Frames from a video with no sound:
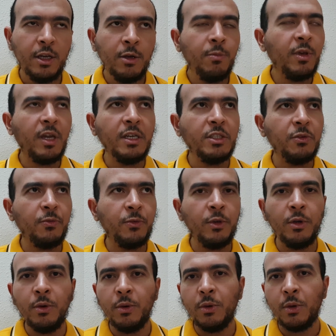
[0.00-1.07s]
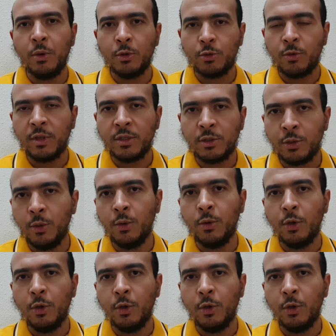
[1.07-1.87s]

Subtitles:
Because if you go to the zoo,